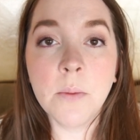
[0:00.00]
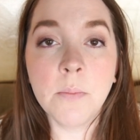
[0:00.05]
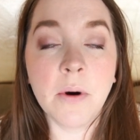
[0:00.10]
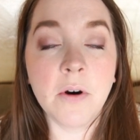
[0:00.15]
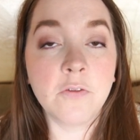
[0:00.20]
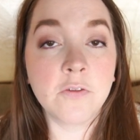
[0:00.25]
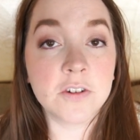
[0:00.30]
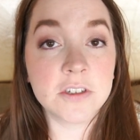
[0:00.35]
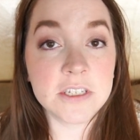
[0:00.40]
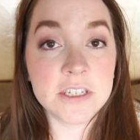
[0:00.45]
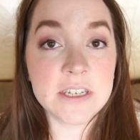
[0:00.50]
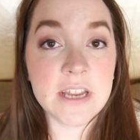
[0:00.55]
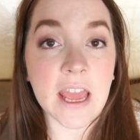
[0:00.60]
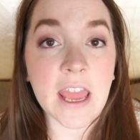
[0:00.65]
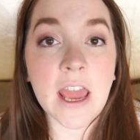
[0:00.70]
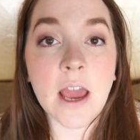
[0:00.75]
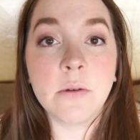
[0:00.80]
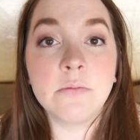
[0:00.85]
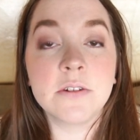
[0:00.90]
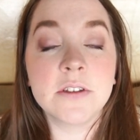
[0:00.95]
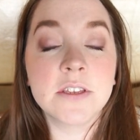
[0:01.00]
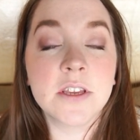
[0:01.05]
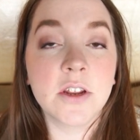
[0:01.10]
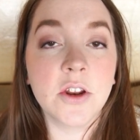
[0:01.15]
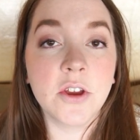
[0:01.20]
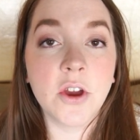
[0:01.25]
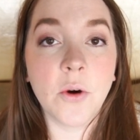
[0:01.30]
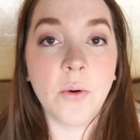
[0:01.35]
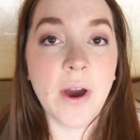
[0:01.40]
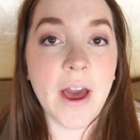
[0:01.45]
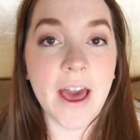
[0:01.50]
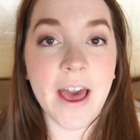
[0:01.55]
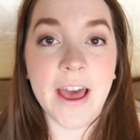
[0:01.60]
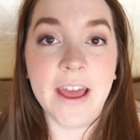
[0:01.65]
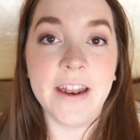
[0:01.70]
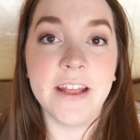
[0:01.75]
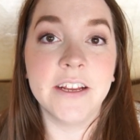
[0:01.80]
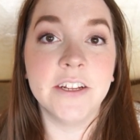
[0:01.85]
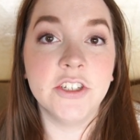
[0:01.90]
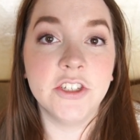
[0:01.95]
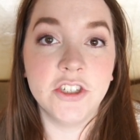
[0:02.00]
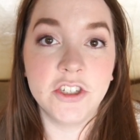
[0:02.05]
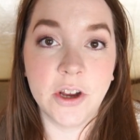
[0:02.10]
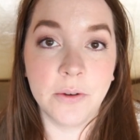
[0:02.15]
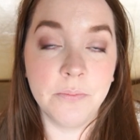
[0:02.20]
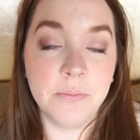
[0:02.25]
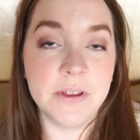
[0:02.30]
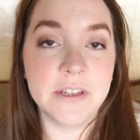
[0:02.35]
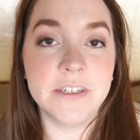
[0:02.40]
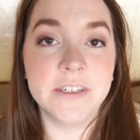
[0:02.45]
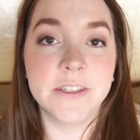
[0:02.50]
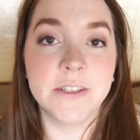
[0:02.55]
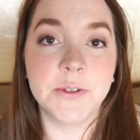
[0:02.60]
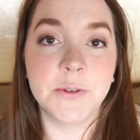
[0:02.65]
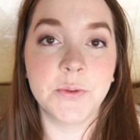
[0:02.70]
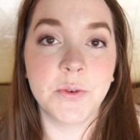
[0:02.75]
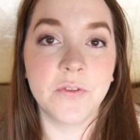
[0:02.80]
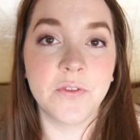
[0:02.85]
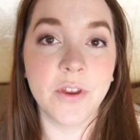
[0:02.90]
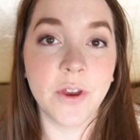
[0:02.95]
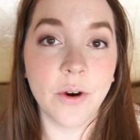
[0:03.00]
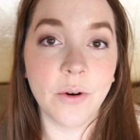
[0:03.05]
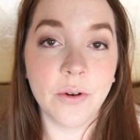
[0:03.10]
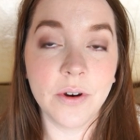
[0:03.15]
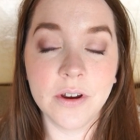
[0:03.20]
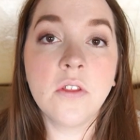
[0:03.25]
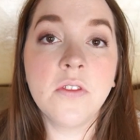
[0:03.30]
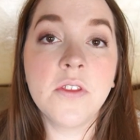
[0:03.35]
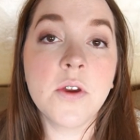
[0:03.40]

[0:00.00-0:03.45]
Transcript: But for today, I'm just gonna go ahead and jump into this review.